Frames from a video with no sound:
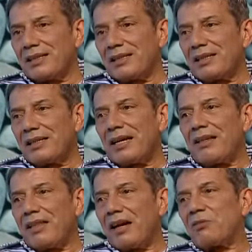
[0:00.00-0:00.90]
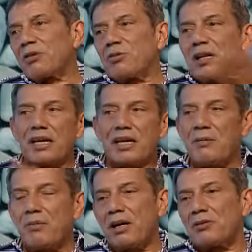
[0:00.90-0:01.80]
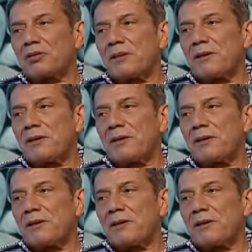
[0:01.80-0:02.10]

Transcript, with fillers: Mm. And that was when I came out